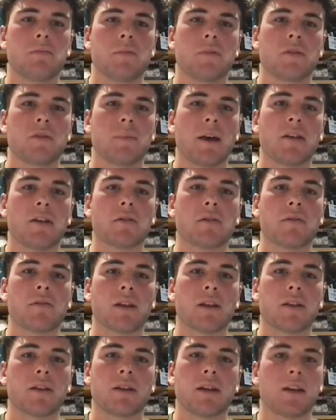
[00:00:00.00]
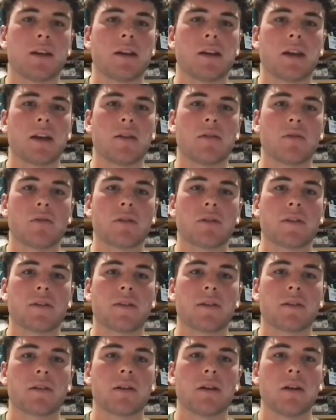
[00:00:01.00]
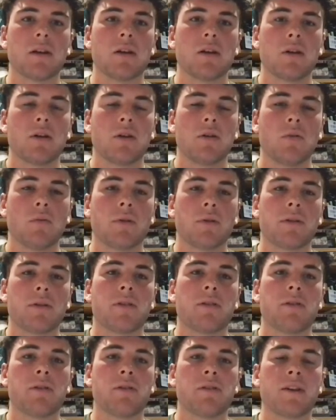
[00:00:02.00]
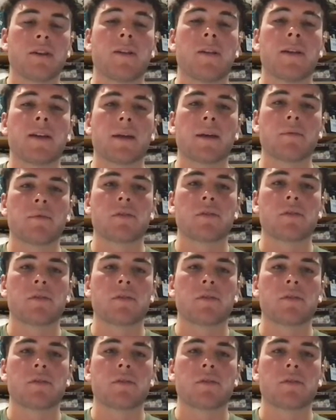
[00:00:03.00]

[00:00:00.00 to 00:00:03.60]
the space of like 10 days or something, with Saturday games